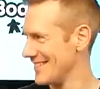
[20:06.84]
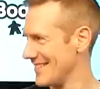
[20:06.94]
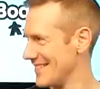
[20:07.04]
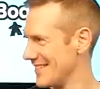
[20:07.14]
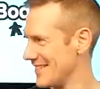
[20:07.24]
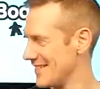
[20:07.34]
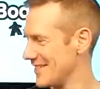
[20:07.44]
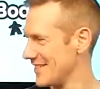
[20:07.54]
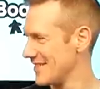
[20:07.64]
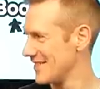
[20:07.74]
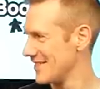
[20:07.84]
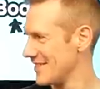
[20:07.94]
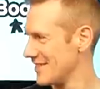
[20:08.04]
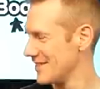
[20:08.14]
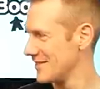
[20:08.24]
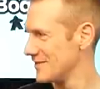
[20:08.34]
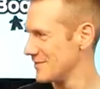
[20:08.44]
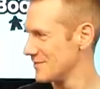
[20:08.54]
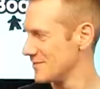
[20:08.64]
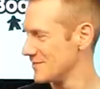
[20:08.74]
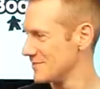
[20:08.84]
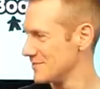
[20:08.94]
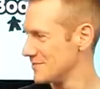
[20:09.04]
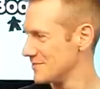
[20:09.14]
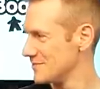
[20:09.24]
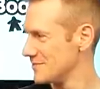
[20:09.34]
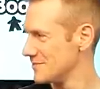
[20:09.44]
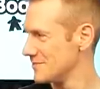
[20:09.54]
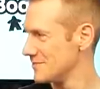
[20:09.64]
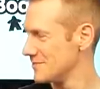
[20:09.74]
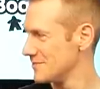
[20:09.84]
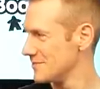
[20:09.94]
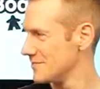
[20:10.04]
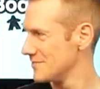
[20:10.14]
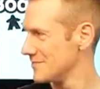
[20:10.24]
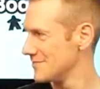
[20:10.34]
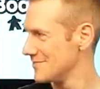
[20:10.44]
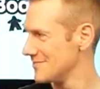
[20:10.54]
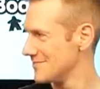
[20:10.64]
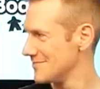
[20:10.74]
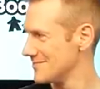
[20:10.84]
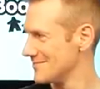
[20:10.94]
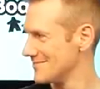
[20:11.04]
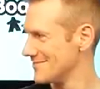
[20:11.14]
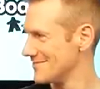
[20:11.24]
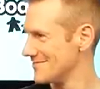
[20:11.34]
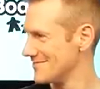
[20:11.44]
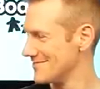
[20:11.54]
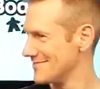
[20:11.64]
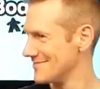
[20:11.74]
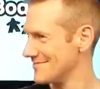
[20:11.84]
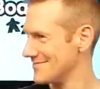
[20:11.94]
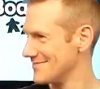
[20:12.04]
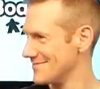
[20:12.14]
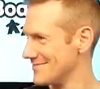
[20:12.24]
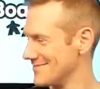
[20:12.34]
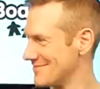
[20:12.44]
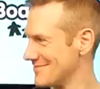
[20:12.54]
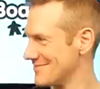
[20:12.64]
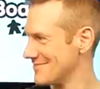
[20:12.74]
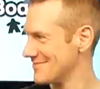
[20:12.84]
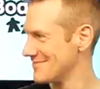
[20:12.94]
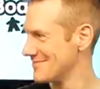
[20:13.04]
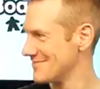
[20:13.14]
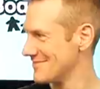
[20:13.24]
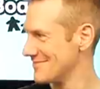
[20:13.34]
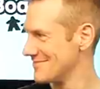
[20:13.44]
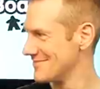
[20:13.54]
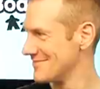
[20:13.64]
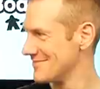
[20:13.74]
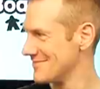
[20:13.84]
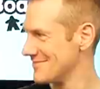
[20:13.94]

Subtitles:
[no speech]